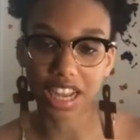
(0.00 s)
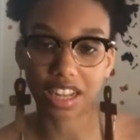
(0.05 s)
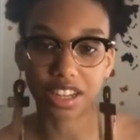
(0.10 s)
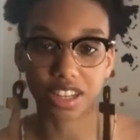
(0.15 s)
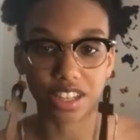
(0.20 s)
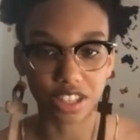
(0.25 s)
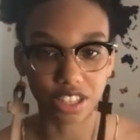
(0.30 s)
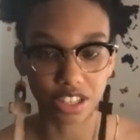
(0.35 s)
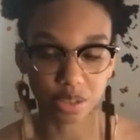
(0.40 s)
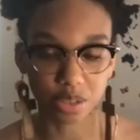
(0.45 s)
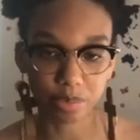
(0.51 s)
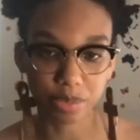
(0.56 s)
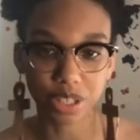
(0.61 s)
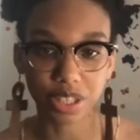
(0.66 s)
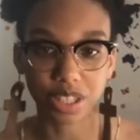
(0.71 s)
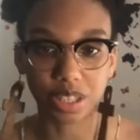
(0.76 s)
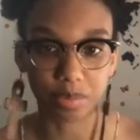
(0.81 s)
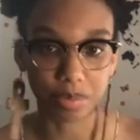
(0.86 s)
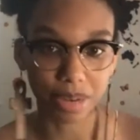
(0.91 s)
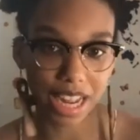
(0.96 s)
the community,
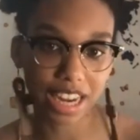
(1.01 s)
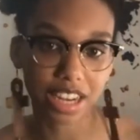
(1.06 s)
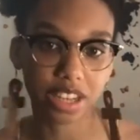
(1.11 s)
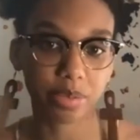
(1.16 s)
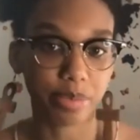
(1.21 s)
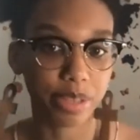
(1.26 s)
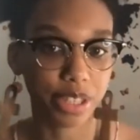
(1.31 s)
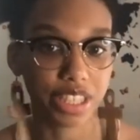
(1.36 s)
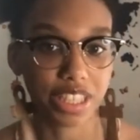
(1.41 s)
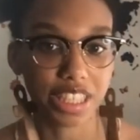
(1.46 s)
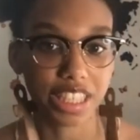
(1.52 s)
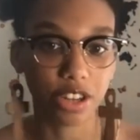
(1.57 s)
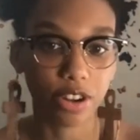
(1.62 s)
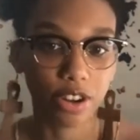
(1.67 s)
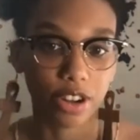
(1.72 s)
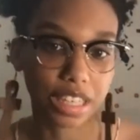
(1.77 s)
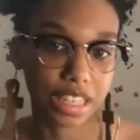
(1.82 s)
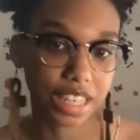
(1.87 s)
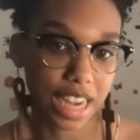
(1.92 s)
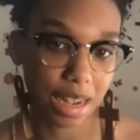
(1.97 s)
the Black community
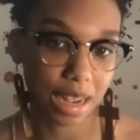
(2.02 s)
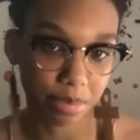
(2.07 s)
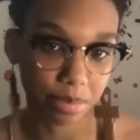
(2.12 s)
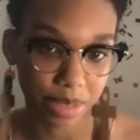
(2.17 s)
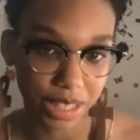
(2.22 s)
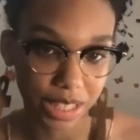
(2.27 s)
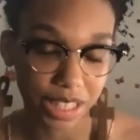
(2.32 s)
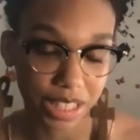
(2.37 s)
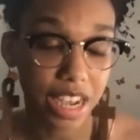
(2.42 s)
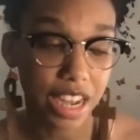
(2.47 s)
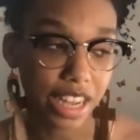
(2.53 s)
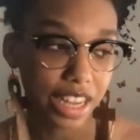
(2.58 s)
on campus.